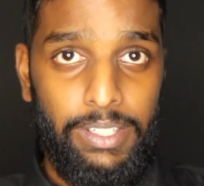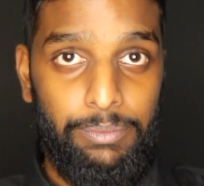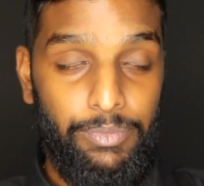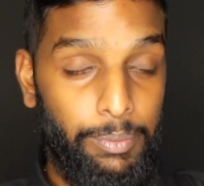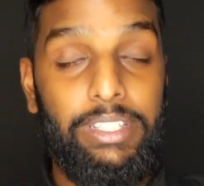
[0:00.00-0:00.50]

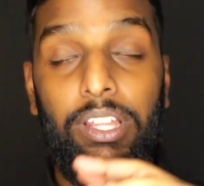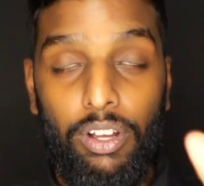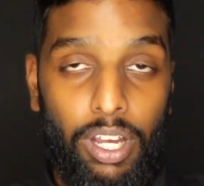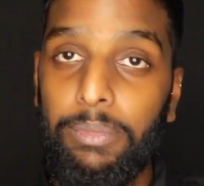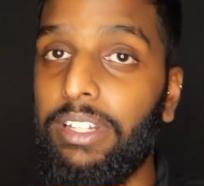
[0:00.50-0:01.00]
I mean,
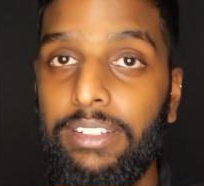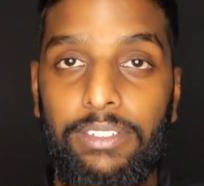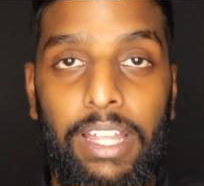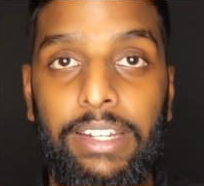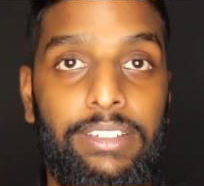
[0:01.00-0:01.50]
they'll come
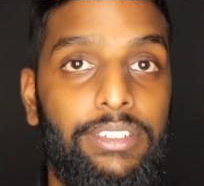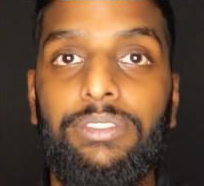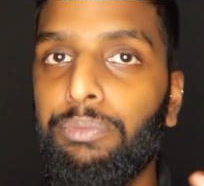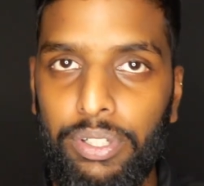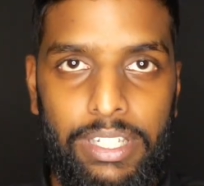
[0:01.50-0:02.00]
in
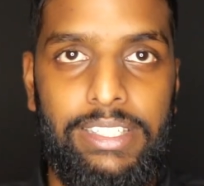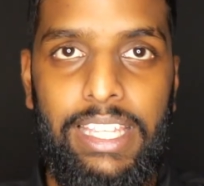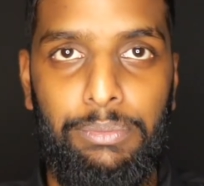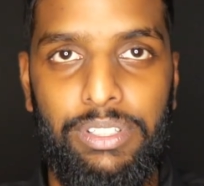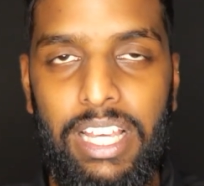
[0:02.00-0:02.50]
and want their
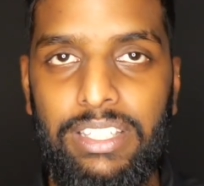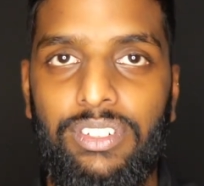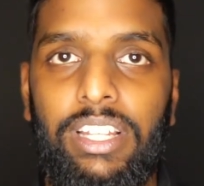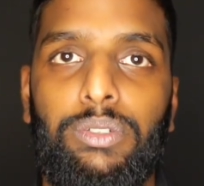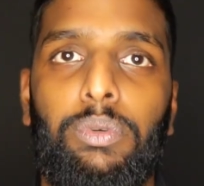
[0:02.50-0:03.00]
same returns
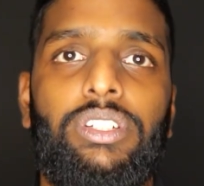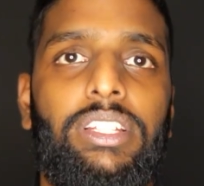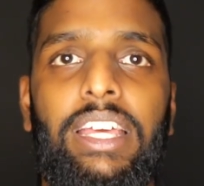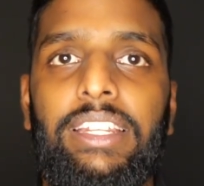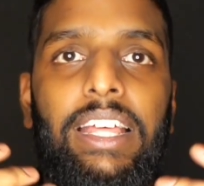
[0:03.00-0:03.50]
on the next
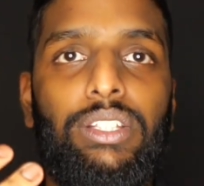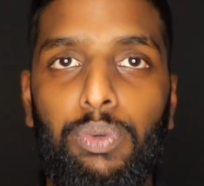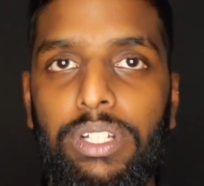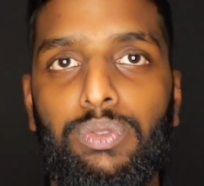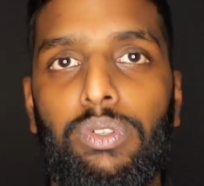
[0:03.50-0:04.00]
project, and that's
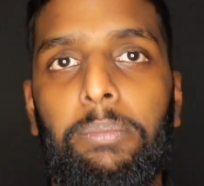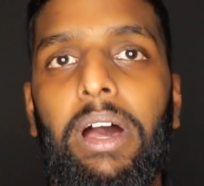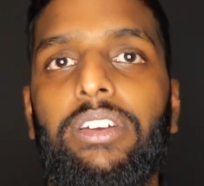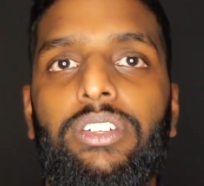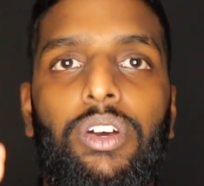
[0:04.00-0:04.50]
what it's all about.